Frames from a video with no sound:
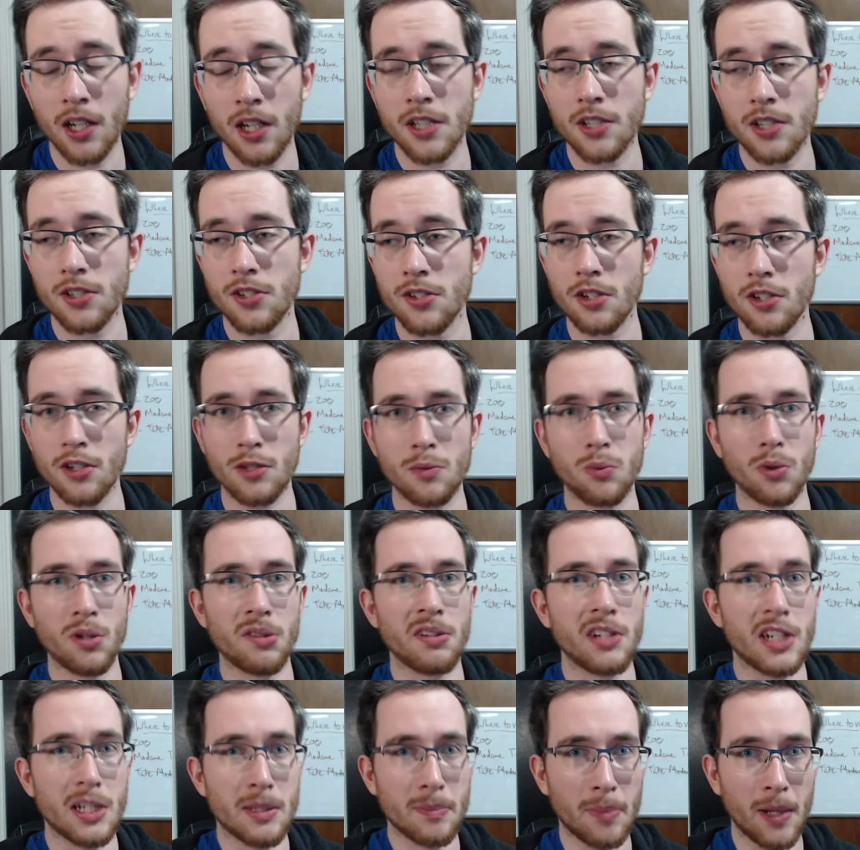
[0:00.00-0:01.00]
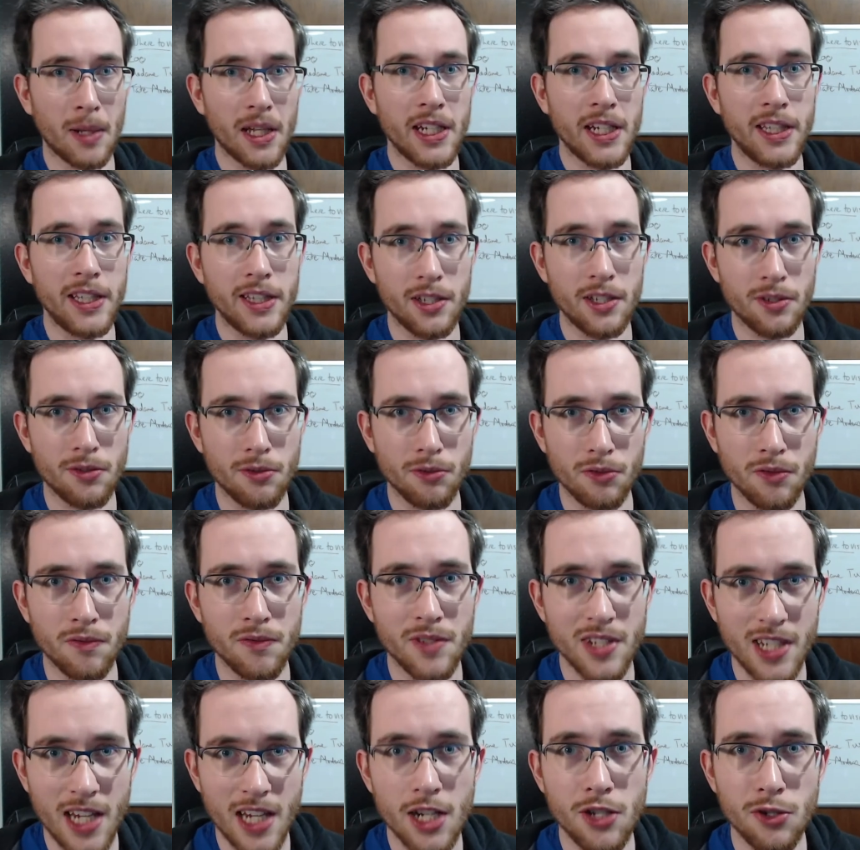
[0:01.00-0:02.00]
I just want to explain the sort of
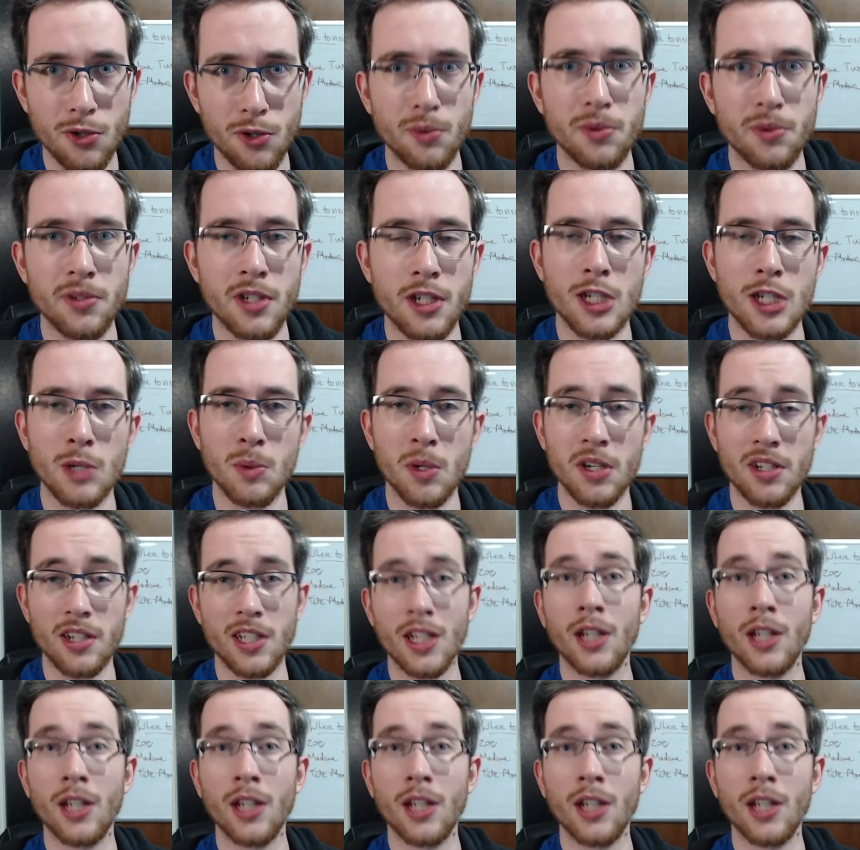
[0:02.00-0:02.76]
schedule situation.